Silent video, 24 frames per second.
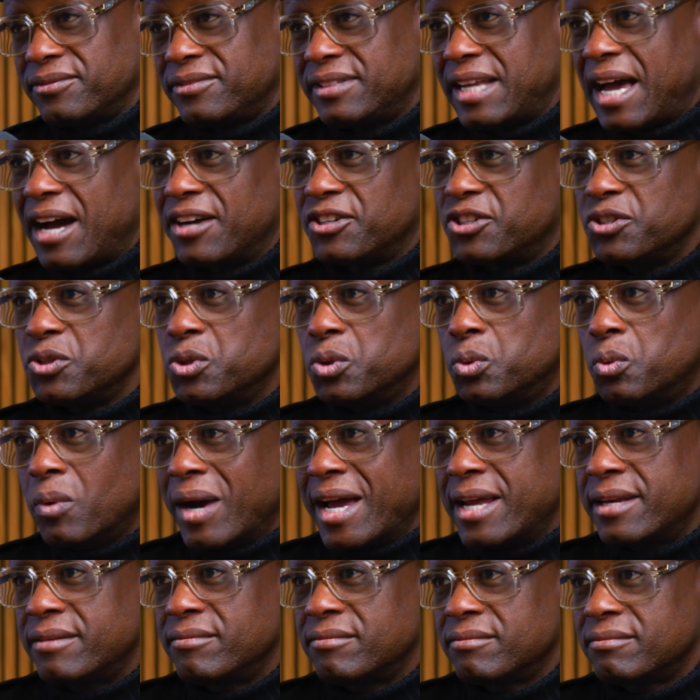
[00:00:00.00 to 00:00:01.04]
Now, do you
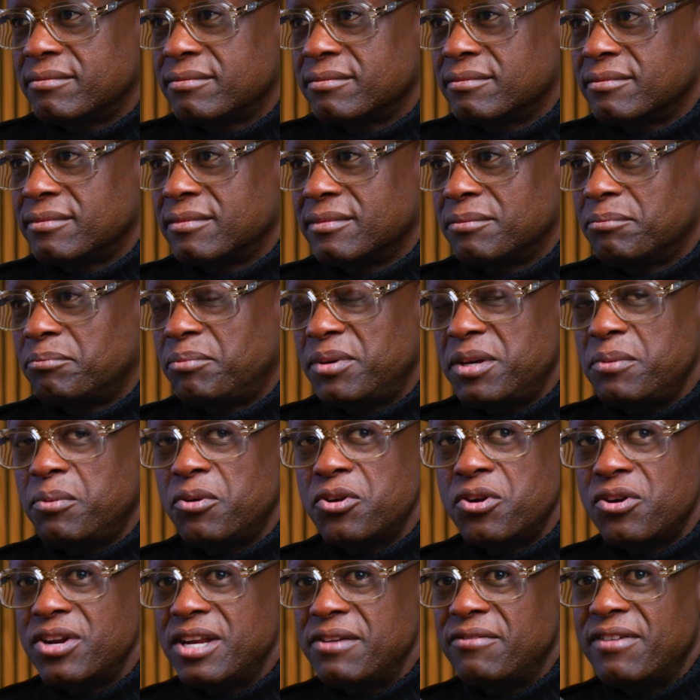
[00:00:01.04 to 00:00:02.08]
win? People
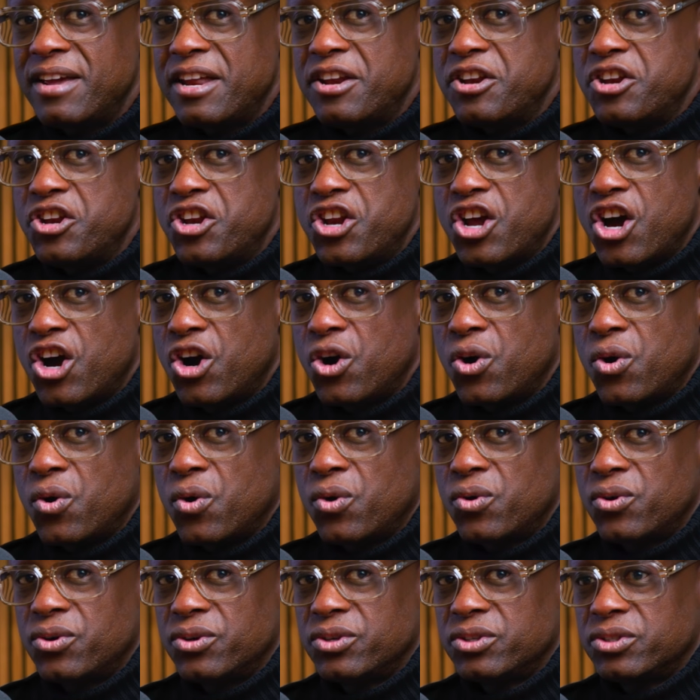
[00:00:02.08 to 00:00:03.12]
don't even
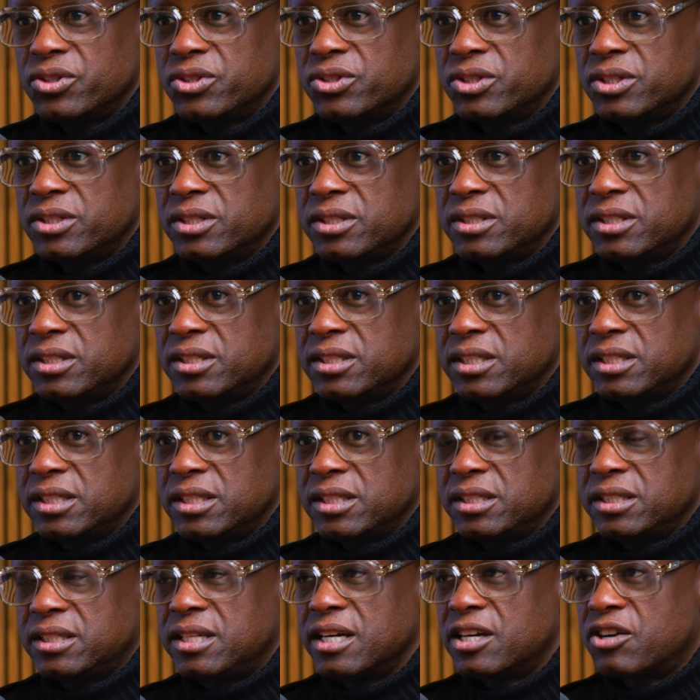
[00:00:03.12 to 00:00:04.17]
know.
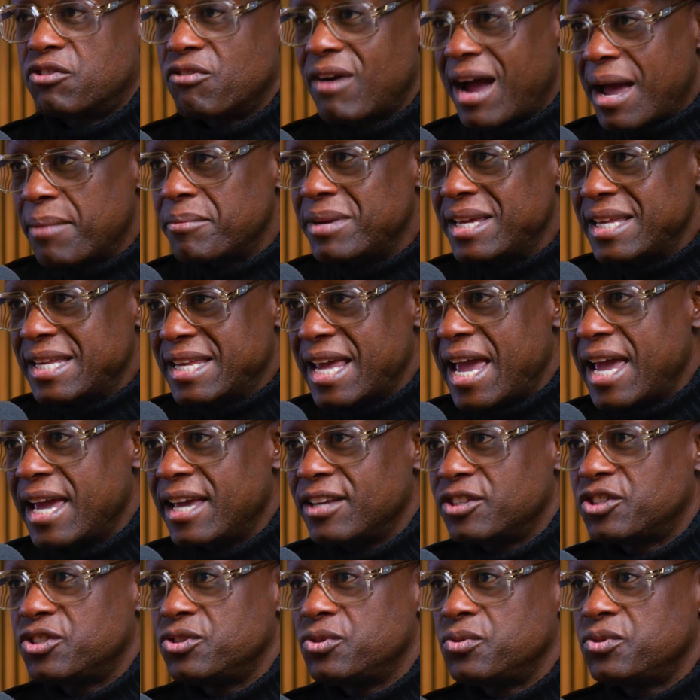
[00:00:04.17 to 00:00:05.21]
The Grammy
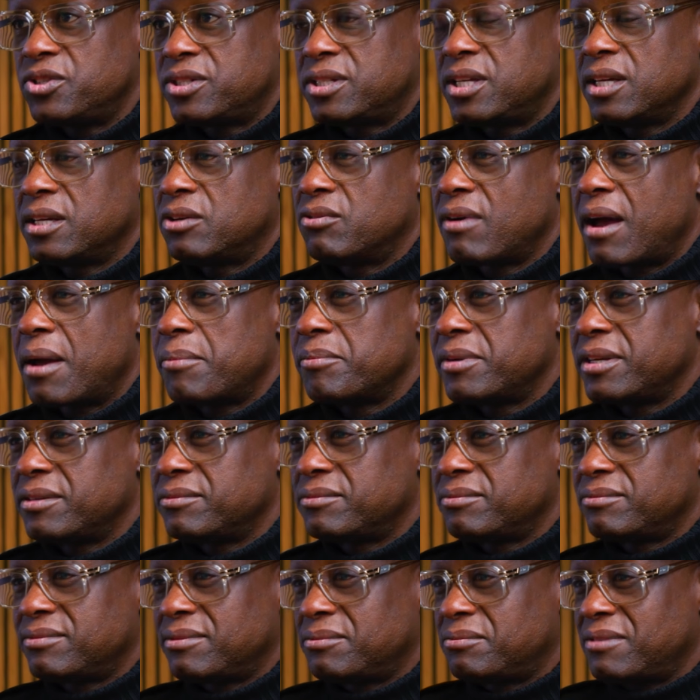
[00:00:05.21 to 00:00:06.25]
days, you see
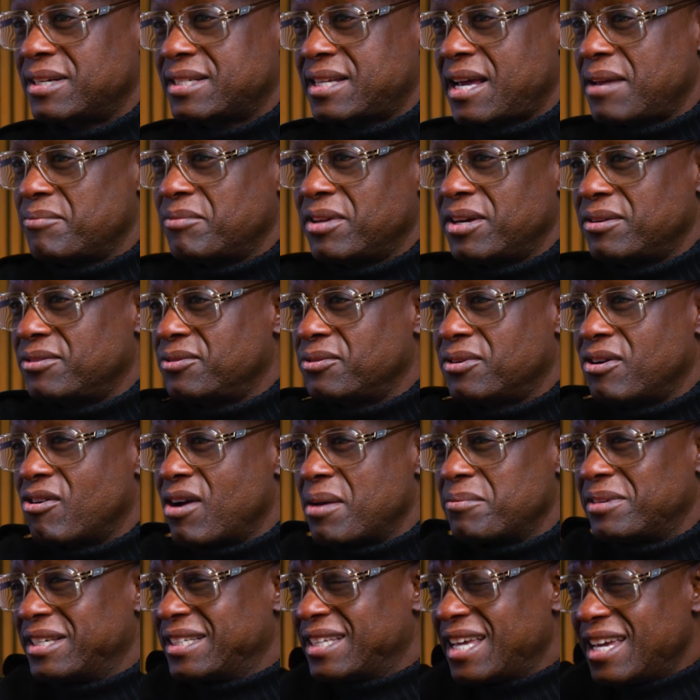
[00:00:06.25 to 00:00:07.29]
Grammy, what time they do
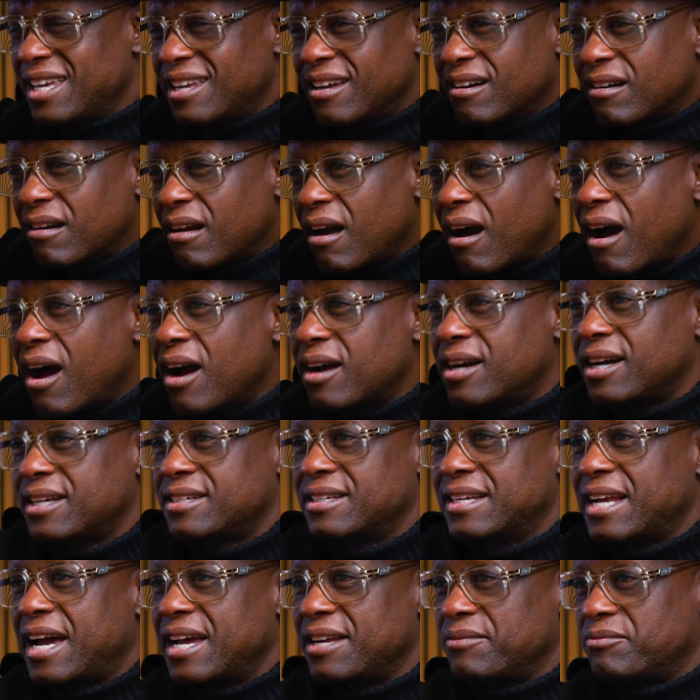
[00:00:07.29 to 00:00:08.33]
Grammys? 8 o'clock
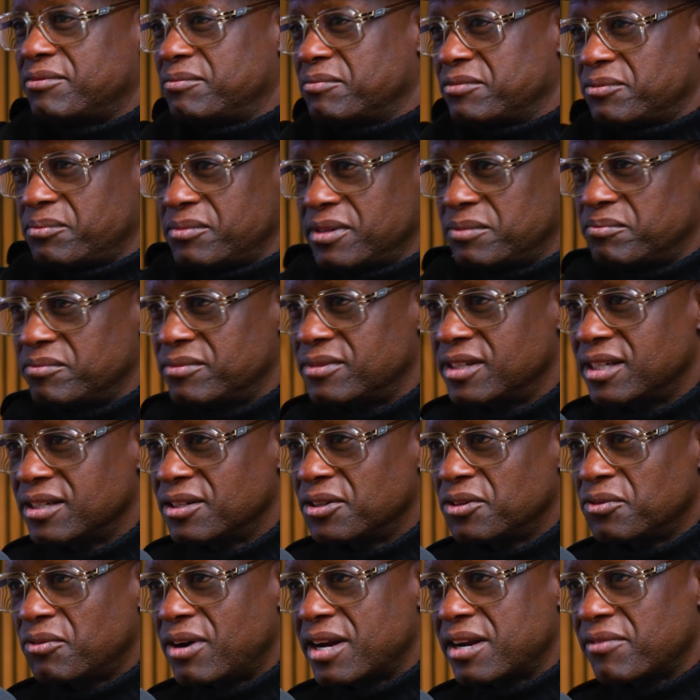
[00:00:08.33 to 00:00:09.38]
at night, and
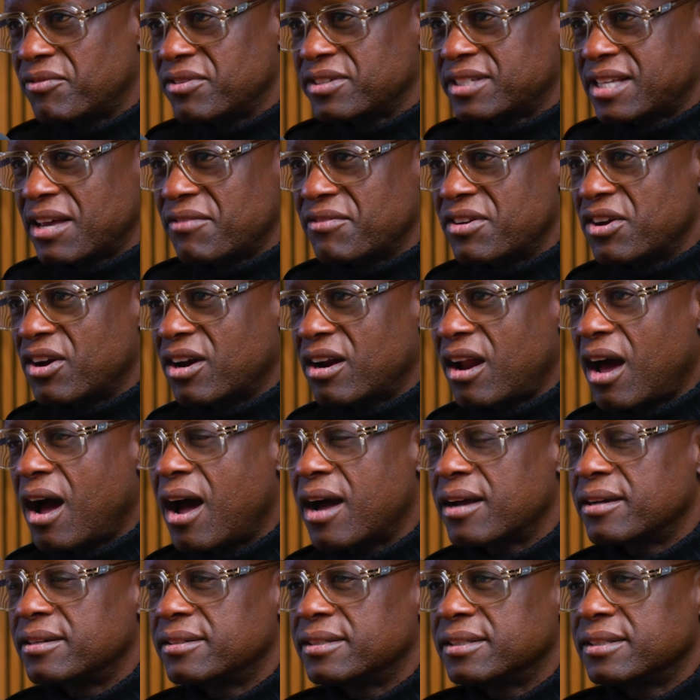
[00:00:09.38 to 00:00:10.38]
whatever, 7 o'clock.